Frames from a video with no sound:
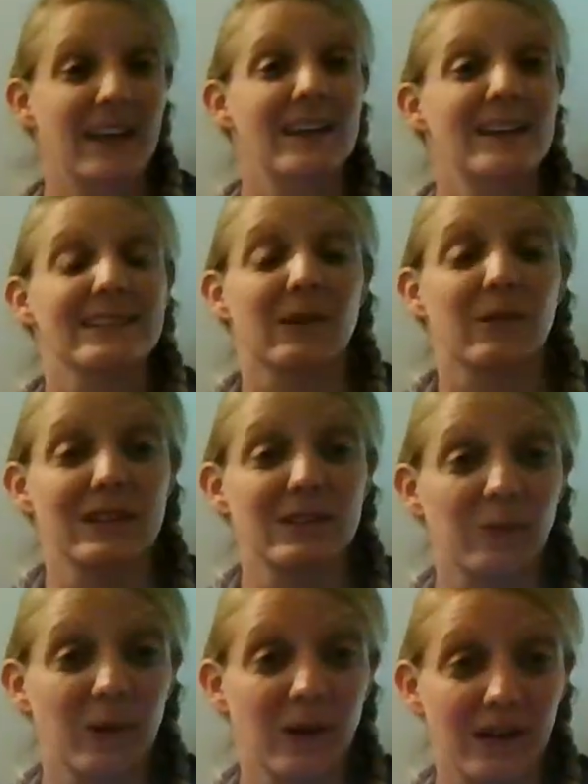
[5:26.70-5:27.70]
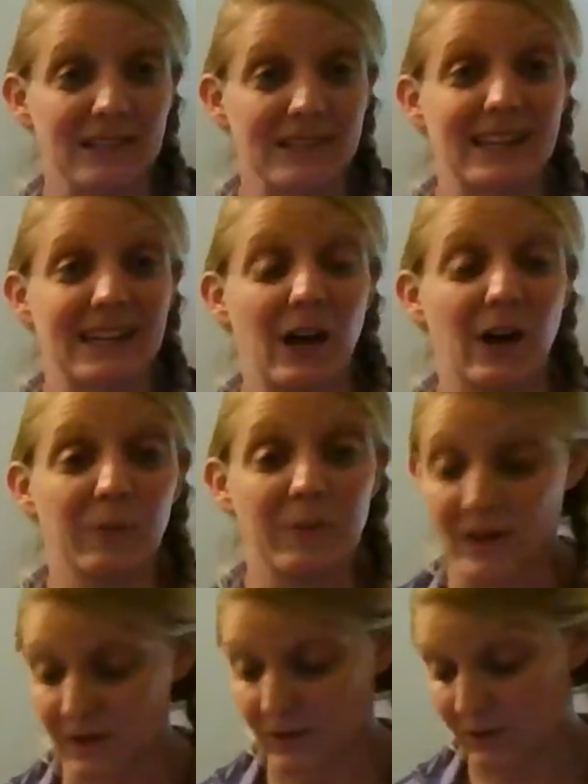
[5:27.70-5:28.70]
So these words can help
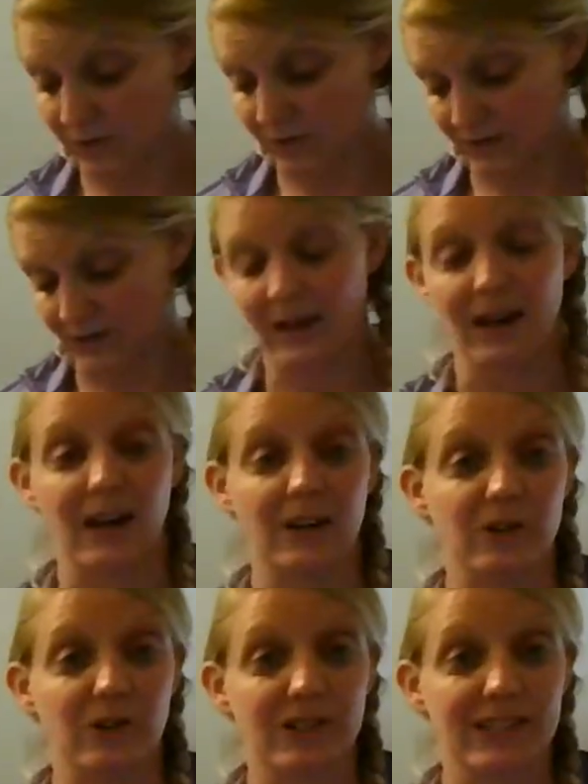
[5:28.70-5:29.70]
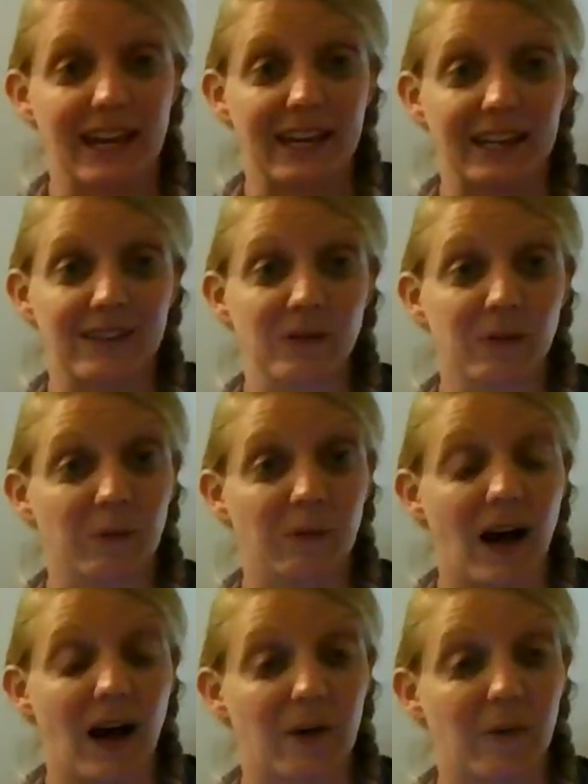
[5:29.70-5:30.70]
you understand
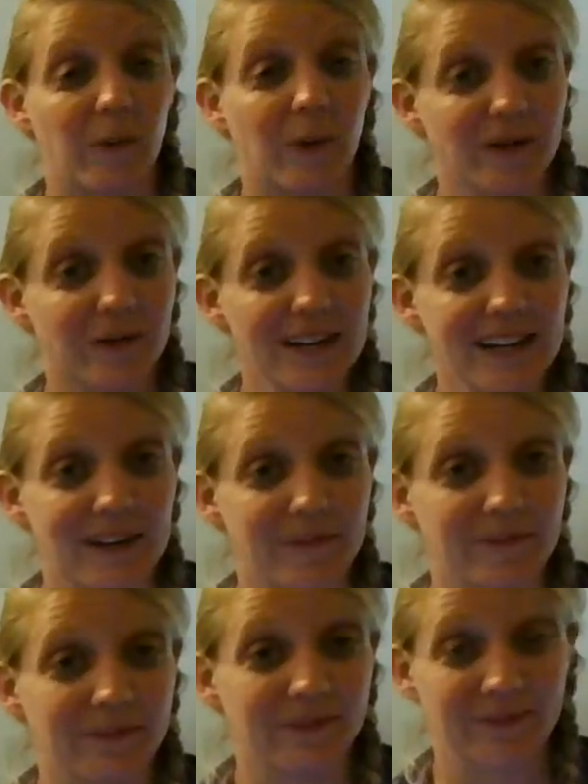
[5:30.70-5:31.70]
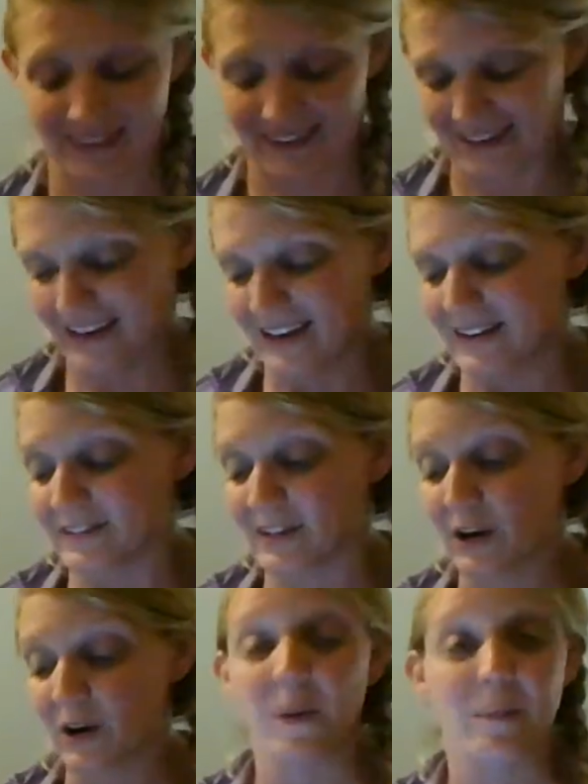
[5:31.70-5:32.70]
what you're reading.
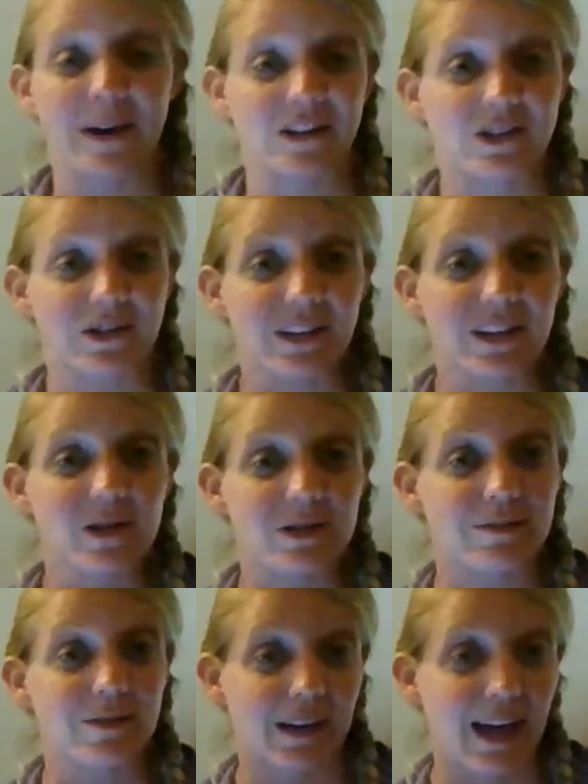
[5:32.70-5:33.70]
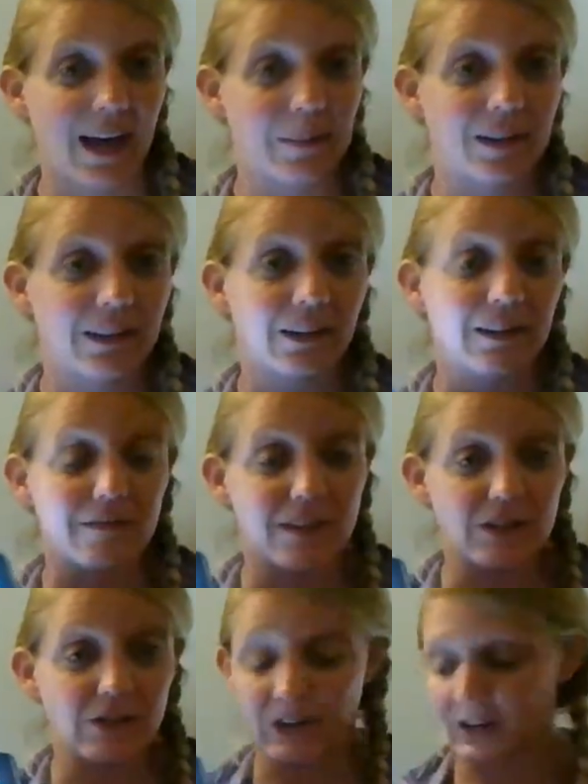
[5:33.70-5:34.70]
So make sure you use the vocabulary
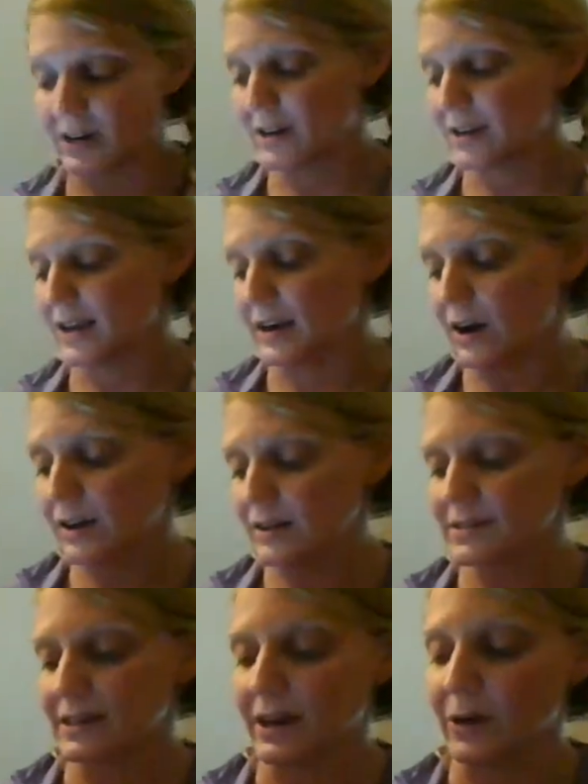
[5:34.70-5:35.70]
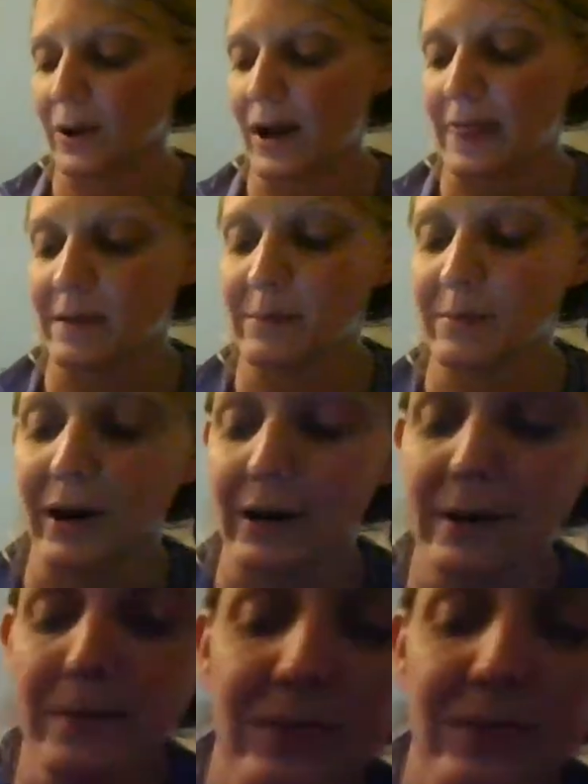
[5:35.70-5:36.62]
feature, and also at the bottom,